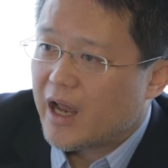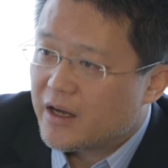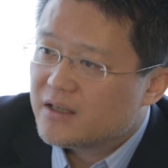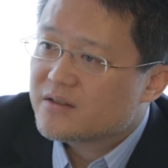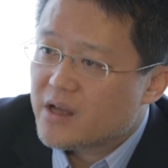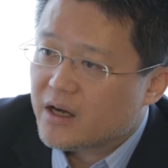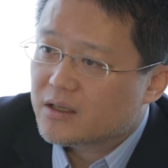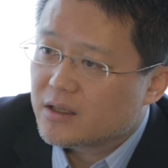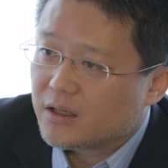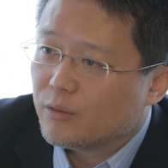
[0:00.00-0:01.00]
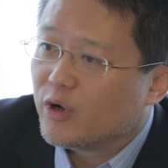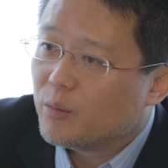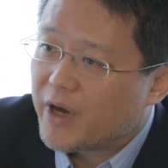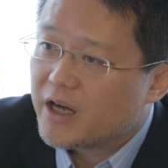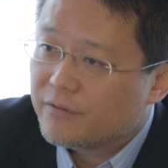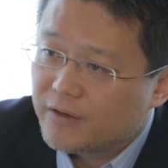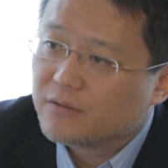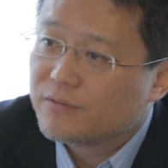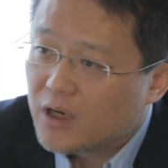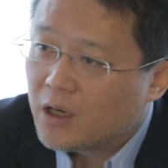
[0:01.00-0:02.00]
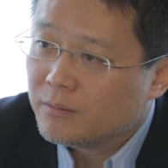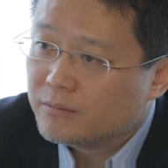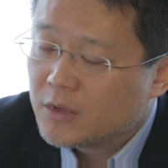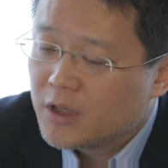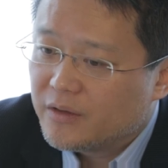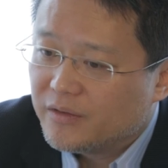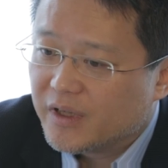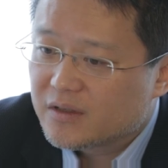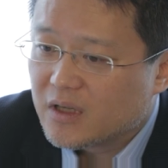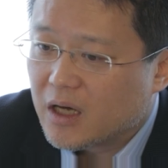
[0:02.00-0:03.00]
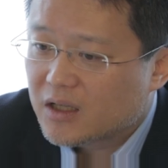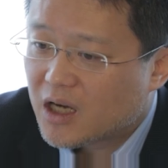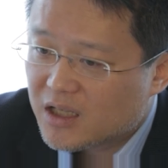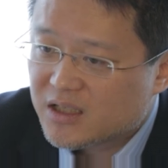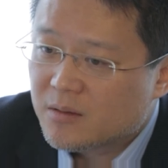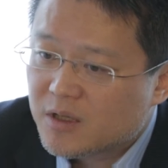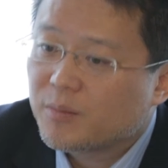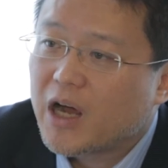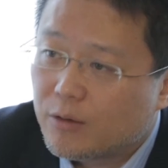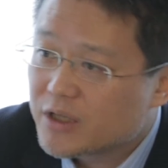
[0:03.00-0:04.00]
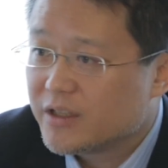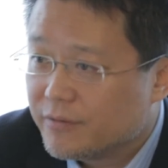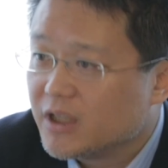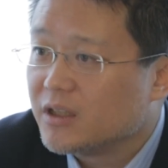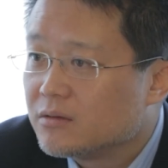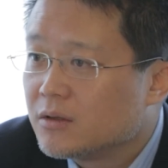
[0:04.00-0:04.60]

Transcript: Any sector will benefit from this consumption power shifting.